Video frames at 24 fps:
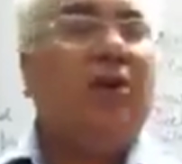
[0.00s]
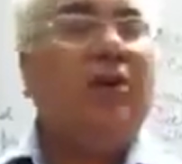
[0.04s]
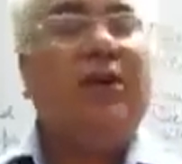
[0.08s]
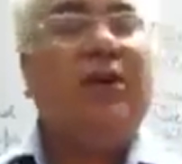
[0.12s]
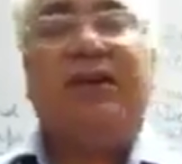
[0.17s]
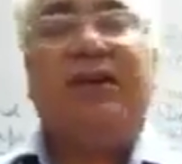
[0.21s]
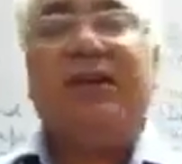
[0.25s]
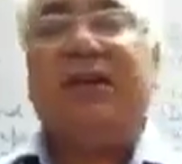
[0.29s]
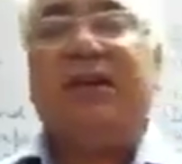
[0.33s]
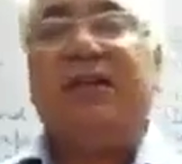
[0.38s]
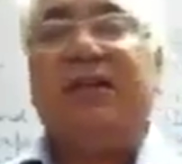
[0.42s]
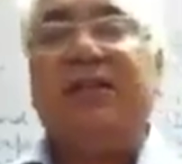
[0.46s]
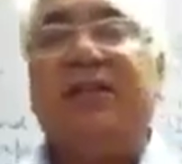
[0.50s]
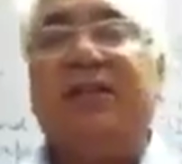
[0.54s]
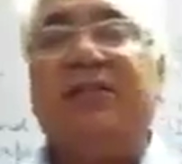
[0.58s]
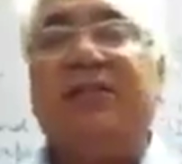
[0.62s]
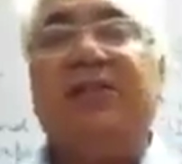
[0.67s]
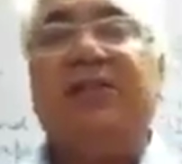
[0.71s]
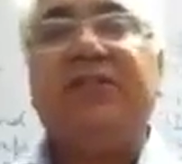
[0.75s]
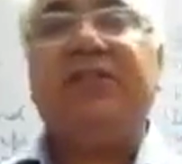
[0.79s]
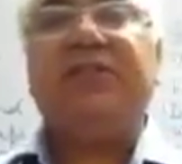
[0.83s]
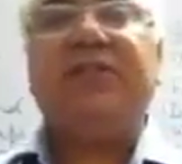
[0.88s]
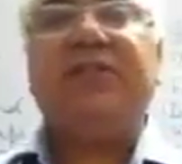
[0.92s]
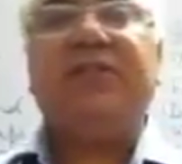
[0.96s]
all the
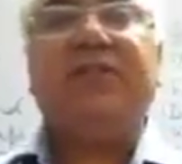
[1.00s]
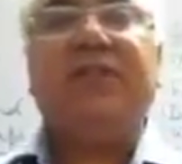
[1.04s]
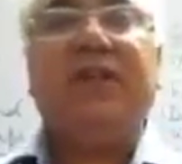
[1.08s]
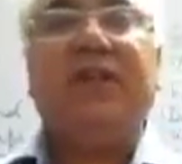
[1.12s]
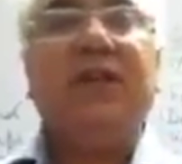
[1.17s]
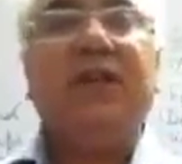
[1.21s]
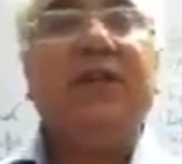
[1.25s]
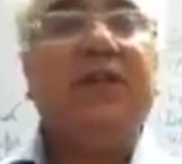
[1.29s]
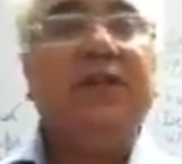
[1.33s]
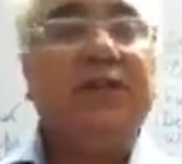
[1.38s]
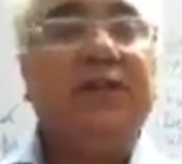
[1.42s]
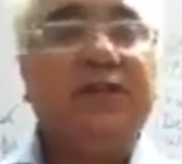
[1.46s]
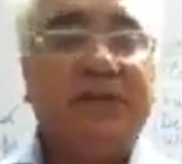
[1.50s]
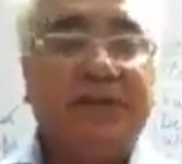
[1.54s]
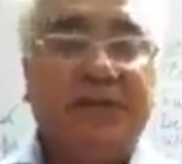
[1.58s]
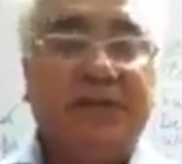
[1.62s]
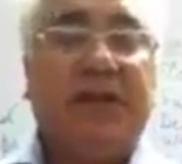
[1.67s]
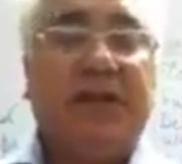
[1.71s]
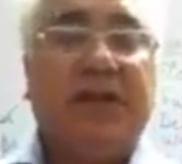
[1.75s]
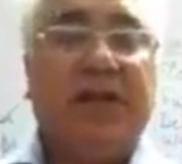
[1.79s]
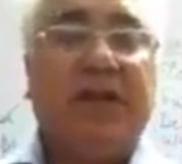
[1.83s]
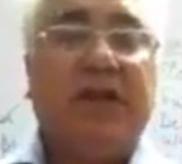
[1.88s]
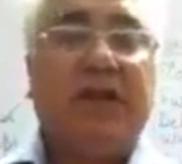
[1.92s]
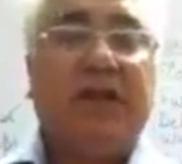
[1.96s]
transactions in the
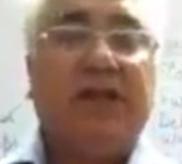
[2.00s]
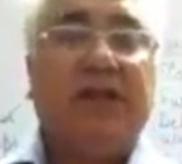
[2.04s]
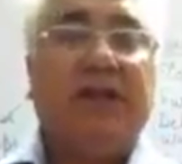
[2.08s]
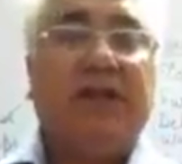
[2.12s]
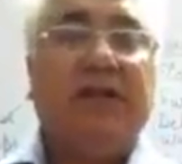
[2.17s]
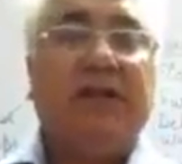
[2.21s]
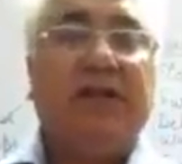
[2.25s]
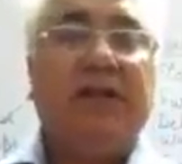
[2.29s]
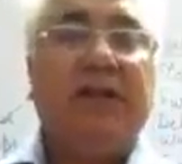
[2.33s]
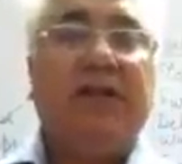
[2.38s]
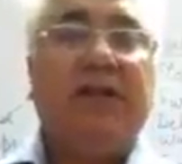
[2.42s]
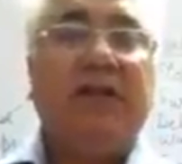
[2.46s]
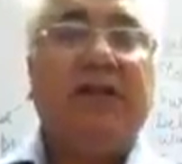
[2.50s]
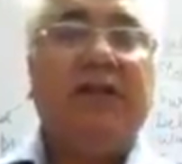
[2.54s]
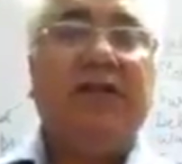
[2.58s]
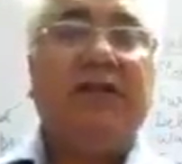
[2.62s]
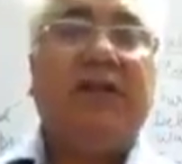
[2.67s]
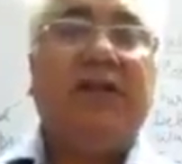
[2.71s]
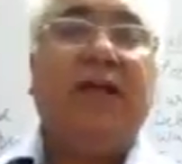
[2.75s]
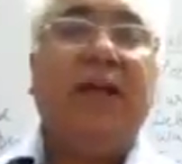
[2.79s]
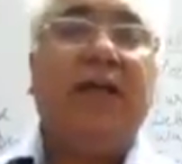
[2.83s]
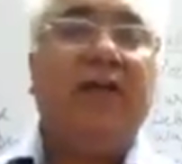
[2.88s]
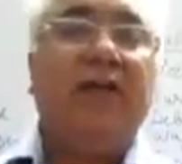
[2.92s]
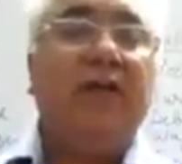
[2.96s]
journal.
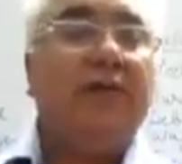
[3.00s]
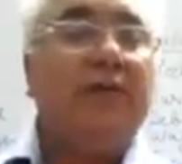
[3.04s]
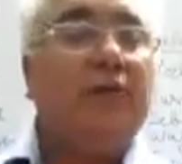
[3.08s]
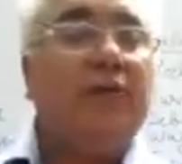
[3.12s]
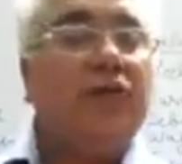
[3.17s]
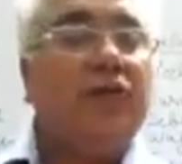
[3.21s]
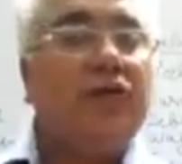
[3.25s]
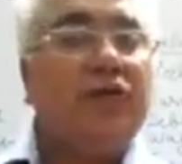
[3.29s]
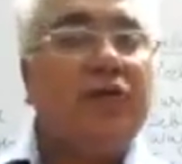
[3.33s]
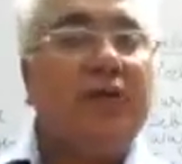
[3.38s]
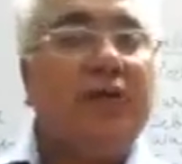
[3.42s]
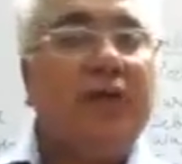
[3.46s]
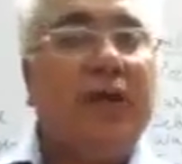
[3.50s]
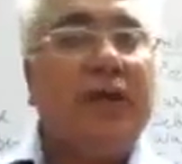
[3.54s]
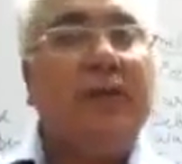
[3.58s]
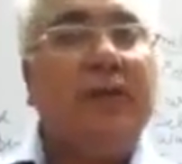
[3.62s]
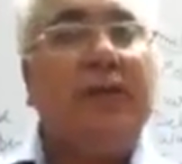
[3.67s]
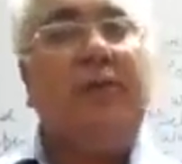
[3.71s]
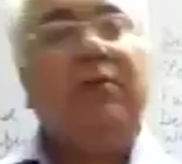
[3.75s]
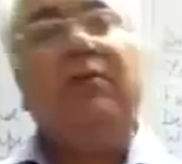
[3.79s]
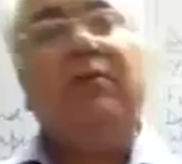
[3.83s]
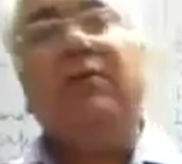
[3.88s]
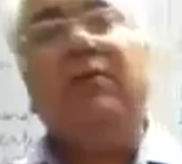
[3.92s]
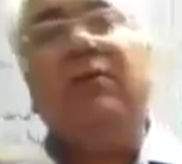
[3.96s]
Then we post
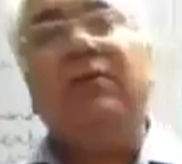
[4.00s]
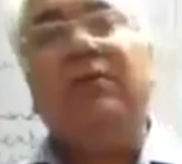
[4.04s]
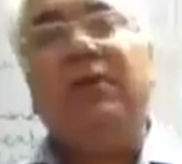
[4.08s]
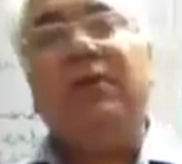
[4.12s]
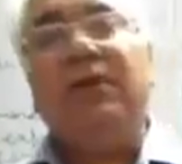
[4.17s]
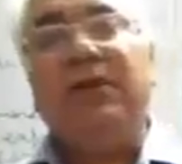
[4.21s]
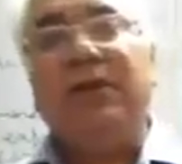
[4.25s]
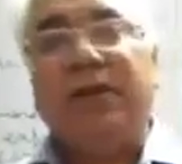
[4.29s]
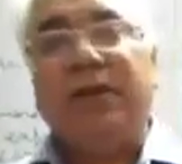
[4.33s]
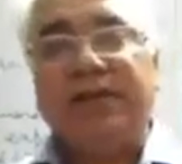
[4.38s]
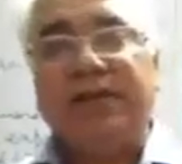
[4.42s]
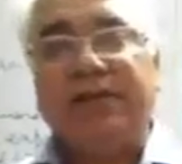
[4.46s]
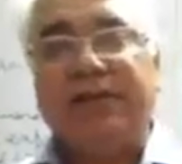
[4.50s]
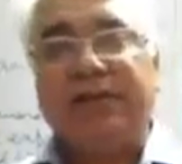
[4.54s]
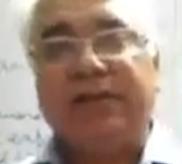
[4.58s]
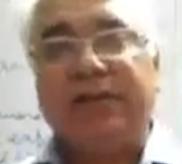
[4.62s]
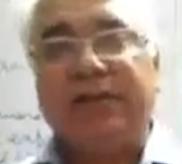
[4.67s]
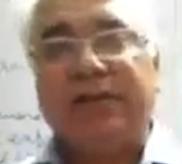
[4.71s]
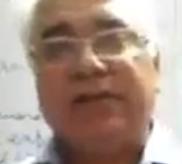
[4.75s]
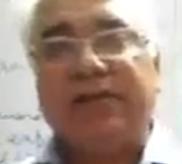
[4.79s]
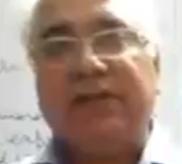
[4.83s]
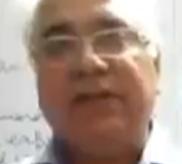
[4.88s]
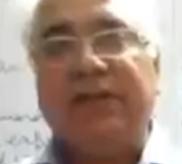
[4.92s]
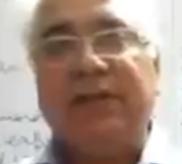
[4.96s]
them to
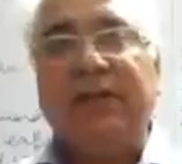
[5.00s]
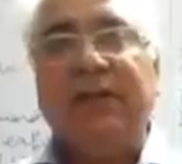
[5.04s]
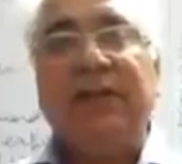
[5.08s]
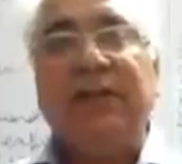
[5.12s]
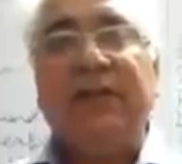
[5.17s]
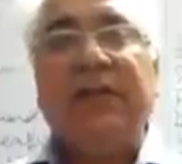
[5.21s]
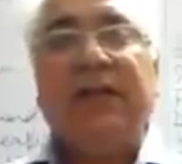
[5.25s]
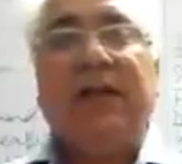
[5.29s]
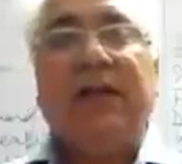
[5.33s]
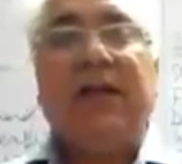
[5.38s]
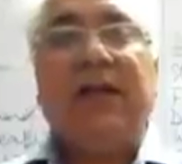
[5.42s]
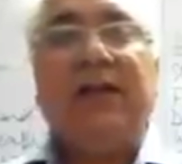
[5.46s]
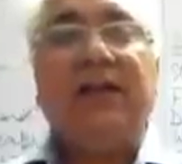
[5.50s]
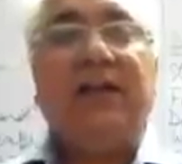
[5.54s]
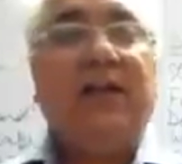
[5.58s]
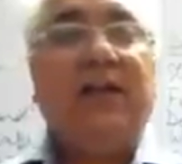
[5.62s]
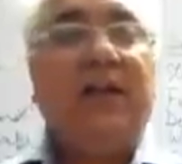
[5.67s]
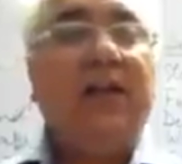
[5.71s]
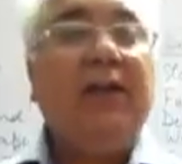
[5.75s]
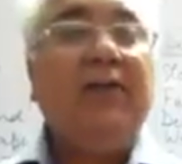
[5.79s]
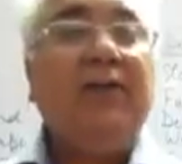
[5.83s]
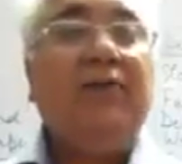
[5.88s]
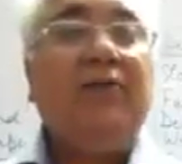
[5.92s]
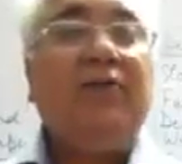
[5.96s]
ledger. And
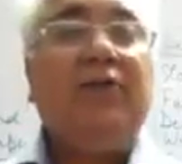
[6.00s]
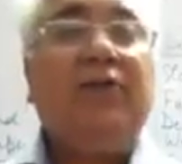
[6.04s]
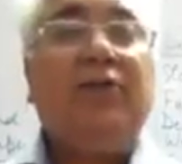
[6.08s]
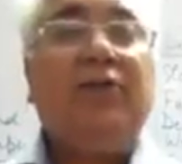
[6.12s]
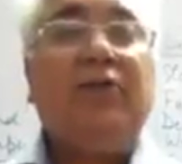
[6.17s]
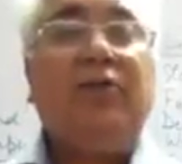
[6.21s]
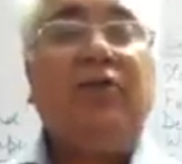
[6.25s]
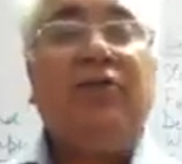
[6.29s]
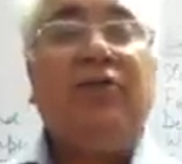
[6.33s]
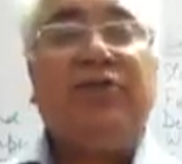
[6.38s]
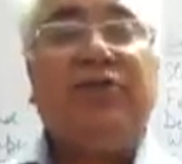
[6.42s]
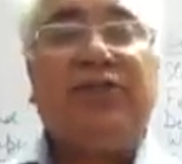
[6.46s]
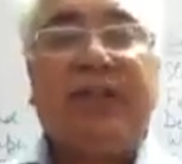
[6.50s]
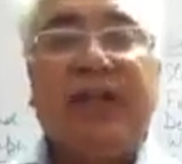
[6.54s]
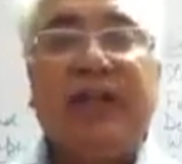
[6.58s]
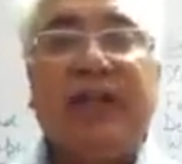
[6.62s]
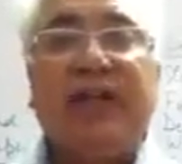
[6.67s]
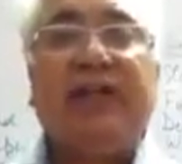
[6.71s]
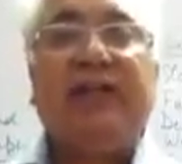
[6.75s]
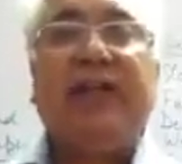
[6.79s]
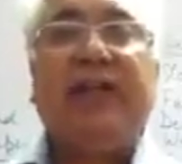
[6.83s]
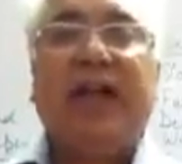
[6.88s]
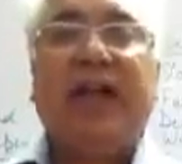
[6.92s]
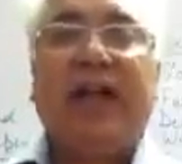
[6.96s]
then to
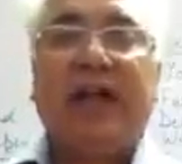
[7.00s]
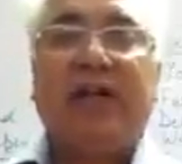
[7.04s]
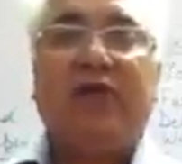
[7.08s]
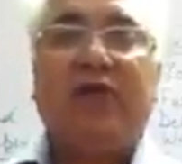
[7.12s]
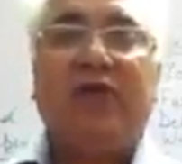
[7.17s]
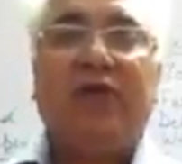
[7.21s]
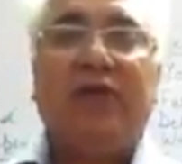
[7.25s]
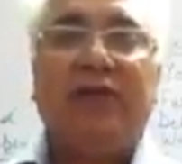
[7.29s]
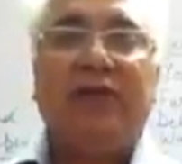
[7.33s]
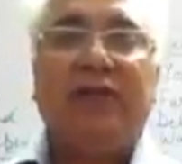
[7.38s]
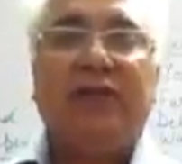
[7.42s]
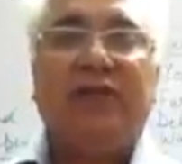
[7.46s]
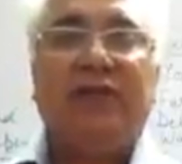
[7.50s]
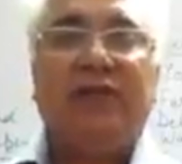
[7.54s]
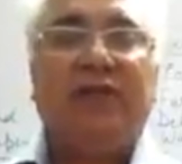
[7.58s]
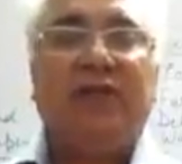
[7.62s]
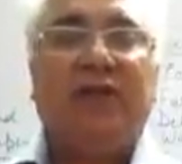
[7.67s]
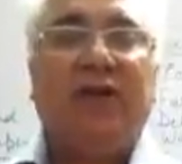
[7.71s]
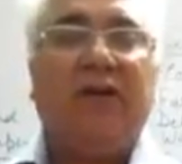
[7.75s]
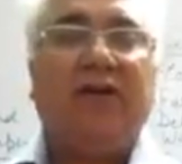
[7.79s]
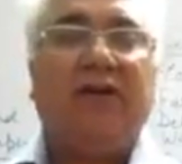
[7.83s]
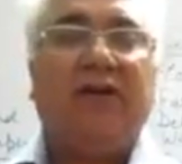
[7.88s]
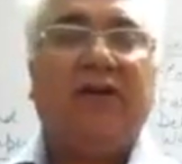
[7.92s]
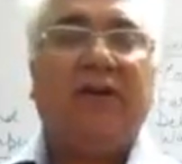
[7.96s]
check the accuracy
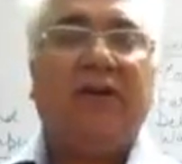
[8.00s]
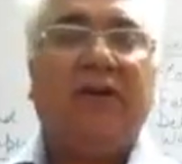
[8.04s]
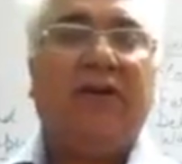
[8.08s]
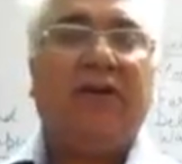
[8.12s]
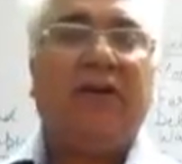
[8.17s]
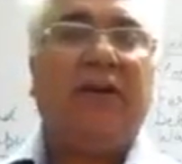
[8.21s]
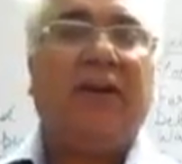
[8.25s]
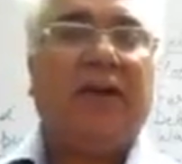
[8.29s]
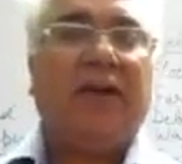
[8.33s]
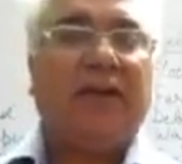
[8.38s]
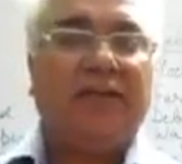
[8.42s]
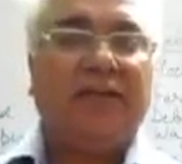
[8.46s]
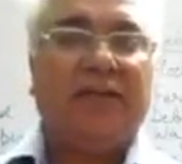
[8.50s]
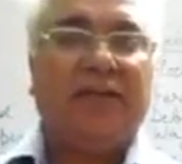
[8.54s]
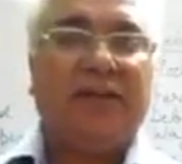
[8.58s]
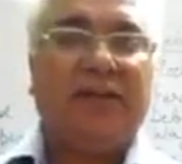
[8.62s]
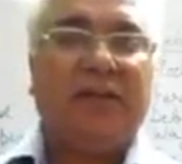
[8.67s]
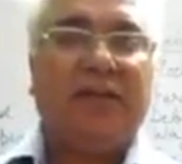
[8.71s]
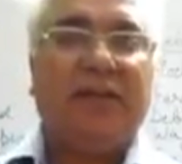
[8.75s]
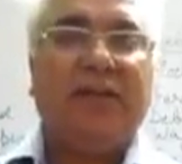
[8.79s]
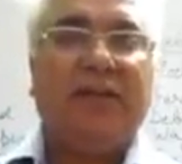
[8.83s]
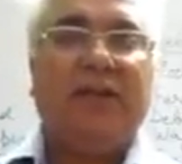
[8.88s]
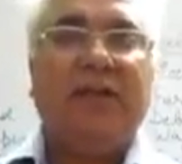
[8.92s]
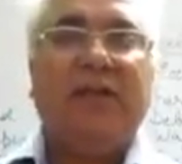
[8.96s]
of our
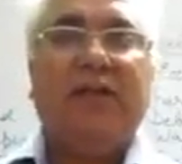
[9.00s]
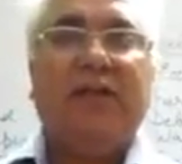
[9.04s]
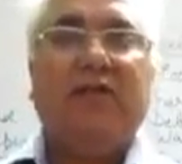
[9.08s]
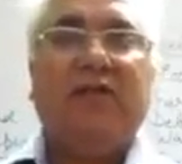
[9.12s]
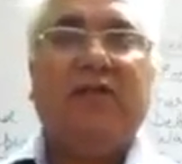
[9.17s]
ledger,